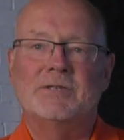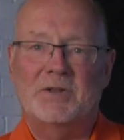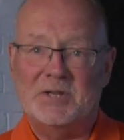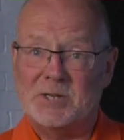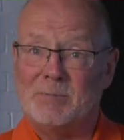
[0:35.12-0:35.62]
So
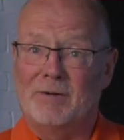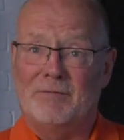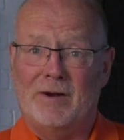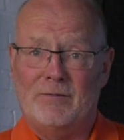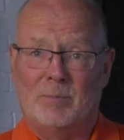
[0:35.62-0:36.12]
this is my
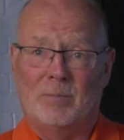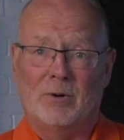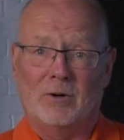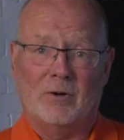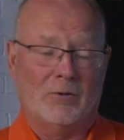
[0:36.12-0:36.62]
favourite
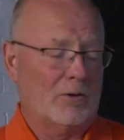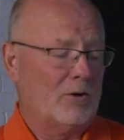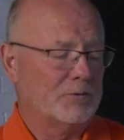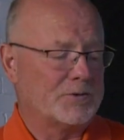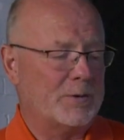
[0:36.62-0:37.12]
book on the
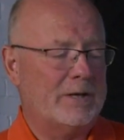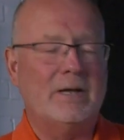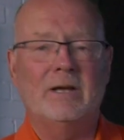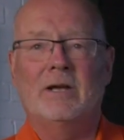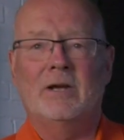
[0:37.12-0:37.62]
golf
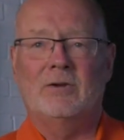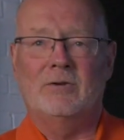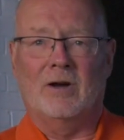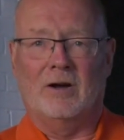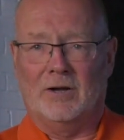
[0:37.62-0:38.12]
swing.
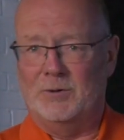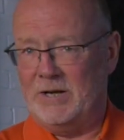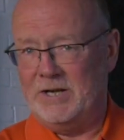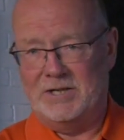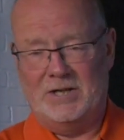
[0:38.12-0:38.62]
You can't go to
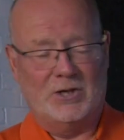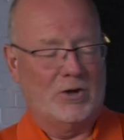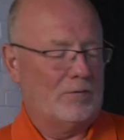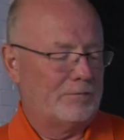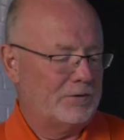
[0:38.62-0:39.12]
any teaching
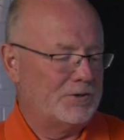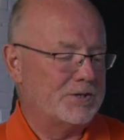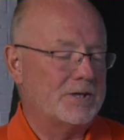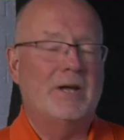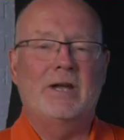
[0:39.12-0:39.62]

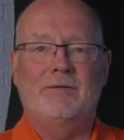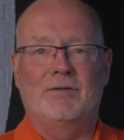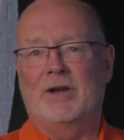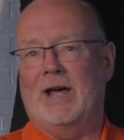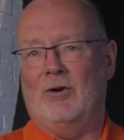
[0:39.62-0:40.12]
conference
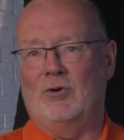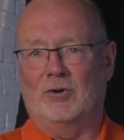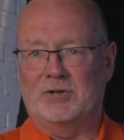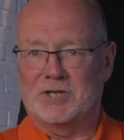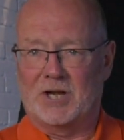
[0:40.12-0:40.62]
even now and
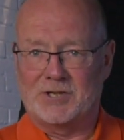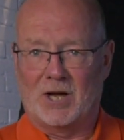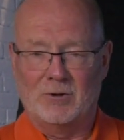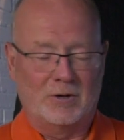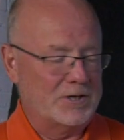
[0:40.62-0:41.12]
not discuss
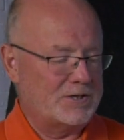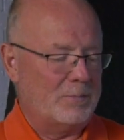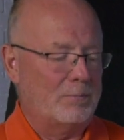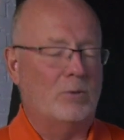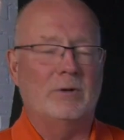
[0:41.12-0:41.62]
Hogan at
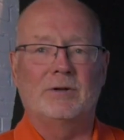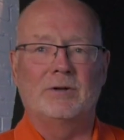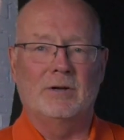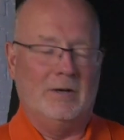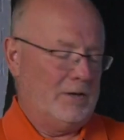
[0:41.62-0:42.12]
some point.
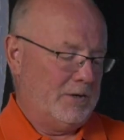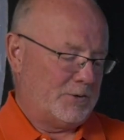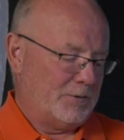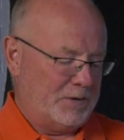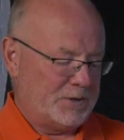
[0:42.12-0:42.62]

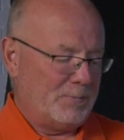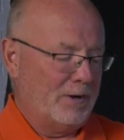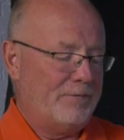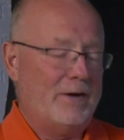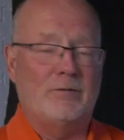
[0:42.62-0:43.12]
So if this is
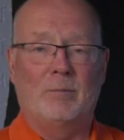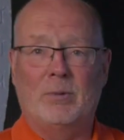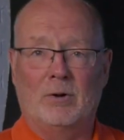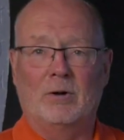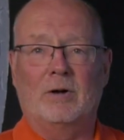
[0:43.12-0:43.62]
my favourite
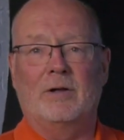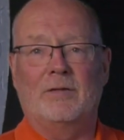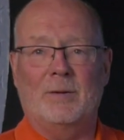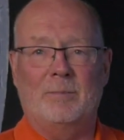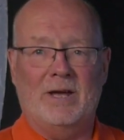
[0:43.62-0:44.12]
book,
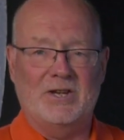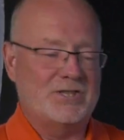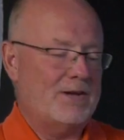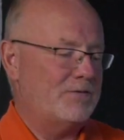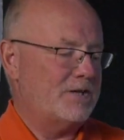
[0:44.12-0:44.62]
then page
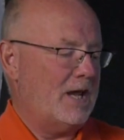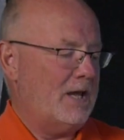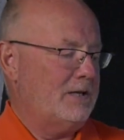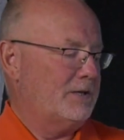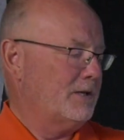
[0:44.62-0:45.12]

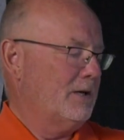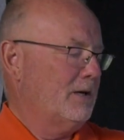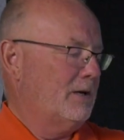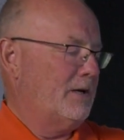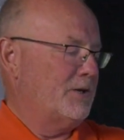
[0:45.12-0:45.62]
78
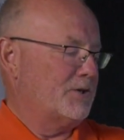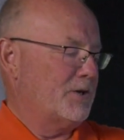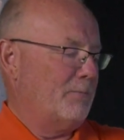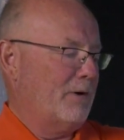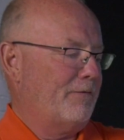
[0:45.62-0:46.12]
is
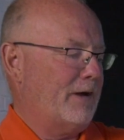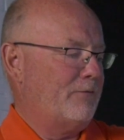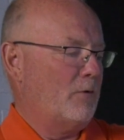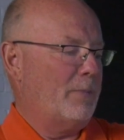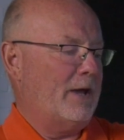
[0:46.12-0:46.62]
my
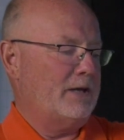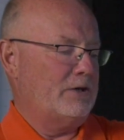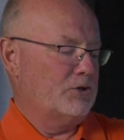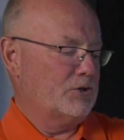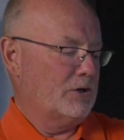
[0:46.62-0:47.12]
favourite
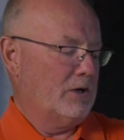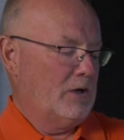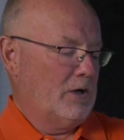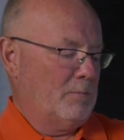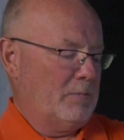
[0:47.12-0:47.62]
page,
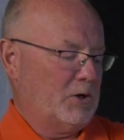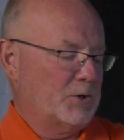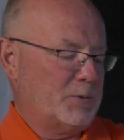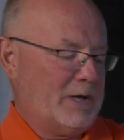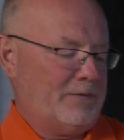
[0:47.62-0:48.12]

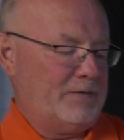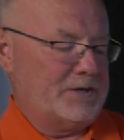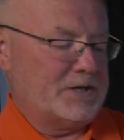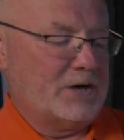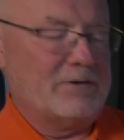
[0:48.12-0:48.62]
because we have
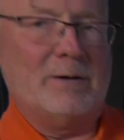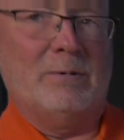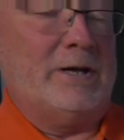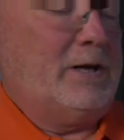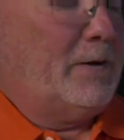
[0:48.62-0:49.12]
this
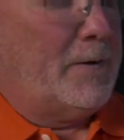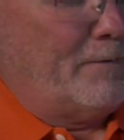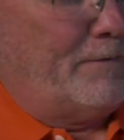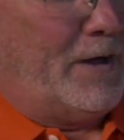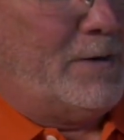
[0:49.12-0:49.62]
incredibly
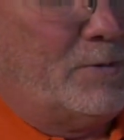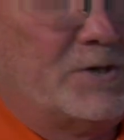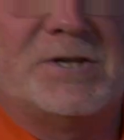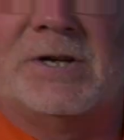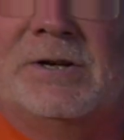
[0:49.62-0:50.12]

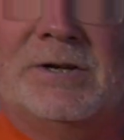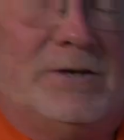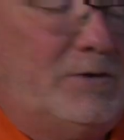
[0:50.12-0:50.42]
famous and